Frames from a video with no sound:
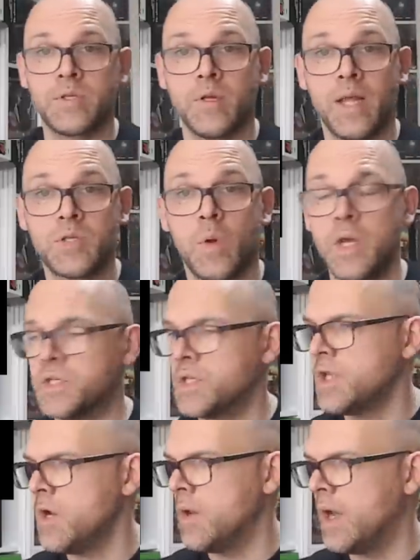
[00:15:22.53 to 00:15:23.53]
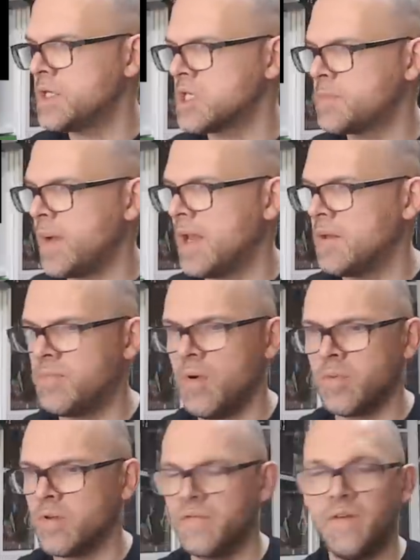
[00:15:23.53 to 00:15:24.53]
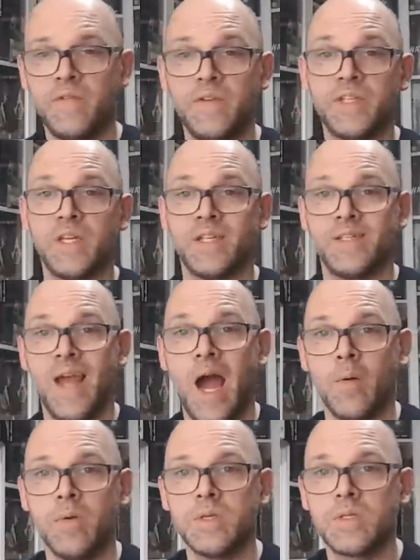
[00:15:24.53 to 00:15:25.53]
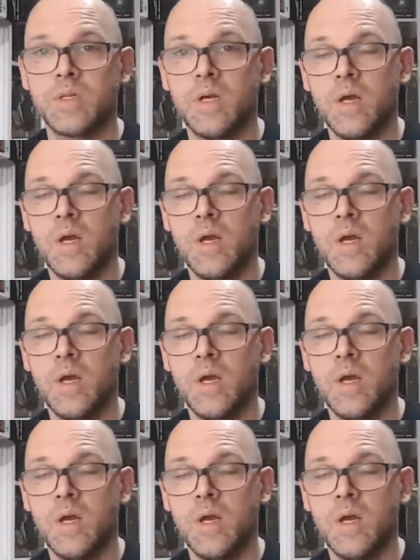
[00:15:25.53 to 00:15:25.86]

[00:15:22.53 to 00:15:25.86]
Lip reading: So that's what I used to do. And I used to spend probably 50, 60 hours